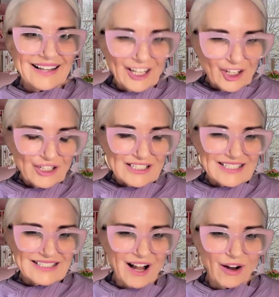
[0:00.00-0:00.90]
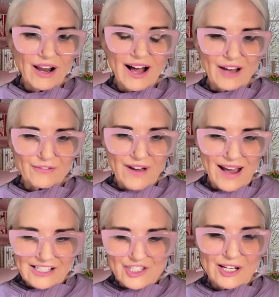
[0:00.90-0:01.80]
thank you, Lizelle. I've
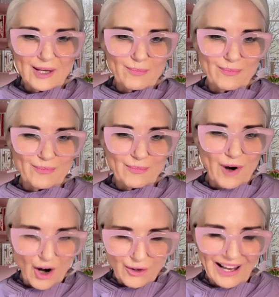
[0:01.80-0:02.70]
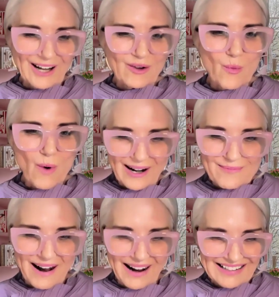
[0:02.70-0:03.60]
actually broke in
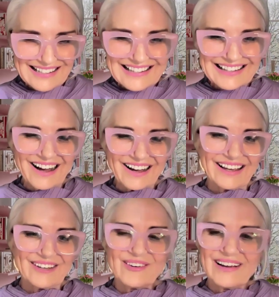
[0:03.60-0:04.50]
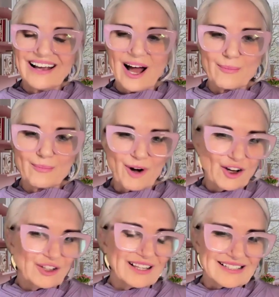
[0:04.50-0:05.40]
1 month. I
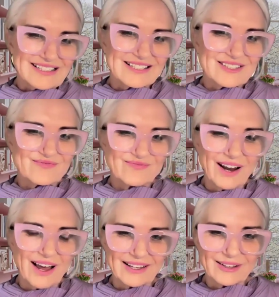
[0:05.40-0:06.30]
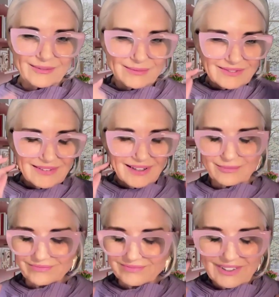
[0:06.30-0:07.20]
broke this like
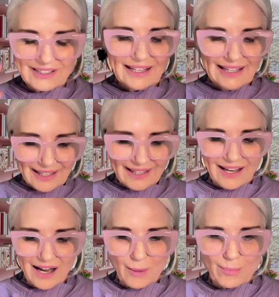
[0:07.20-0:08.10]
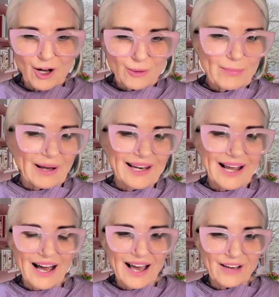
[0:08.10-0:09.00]
thinking about
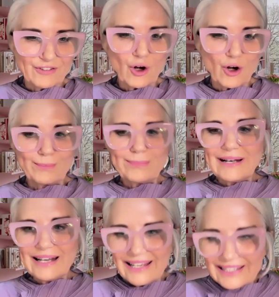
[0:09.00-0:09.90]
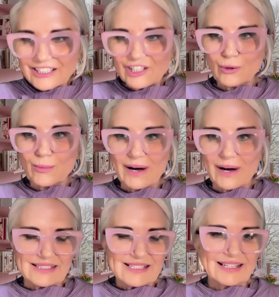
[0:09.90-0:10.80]
money. I have a complete new
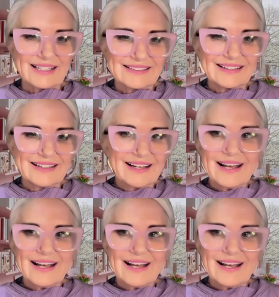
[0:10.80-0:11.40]
mindset,